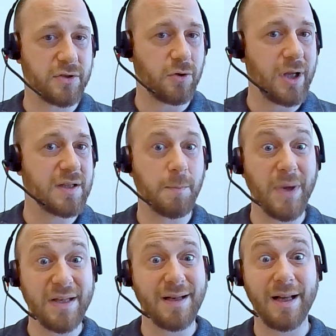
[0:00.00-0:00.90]
So it's
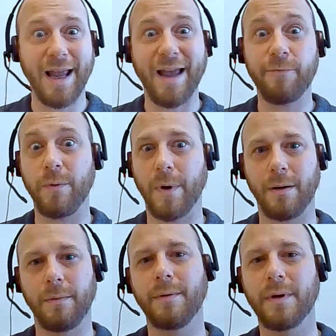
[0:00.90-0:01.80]
basically everywhere.